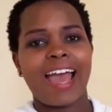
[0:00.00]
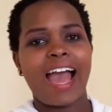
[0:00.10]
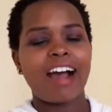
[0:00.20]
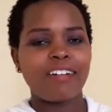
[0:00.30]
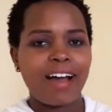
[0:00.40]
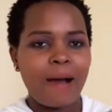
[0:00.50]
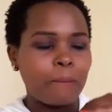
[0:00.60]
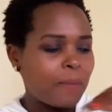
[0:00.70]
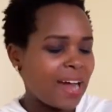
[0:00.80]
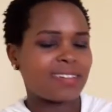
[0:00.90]
a
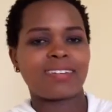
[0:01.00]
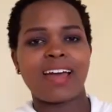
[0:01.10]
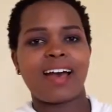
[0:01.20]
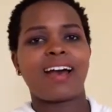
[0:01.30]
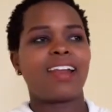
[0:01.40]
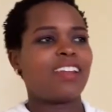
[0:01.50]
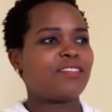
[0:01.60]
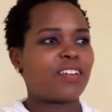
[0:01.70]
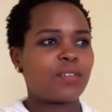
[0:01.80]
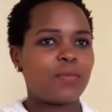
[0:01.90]
partner, an
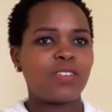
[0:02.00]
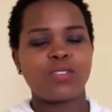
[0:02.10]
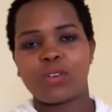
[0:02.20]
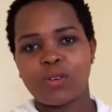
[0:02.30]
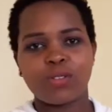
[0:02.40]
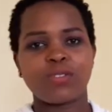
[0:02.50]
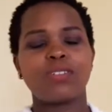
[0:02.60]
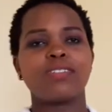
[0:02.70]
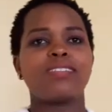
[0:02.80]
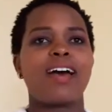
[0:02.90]
environmental
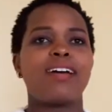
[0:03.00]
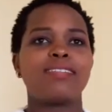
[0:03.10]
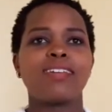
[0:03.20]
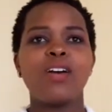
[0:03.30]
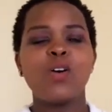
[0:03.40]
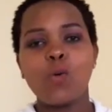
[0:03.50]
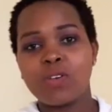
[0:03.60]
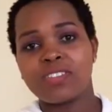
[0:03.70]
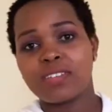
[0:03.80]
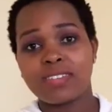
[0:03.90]
consultant who
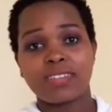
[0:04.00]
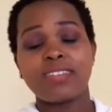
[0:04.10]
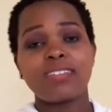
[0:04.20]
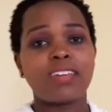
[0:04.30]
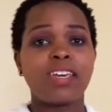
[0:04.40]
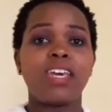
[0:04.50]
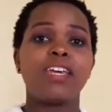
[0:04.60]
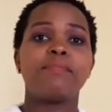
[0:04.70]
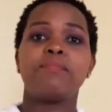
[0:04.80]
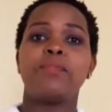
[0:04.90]
is assisting
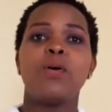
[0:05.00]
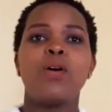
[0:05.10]
him.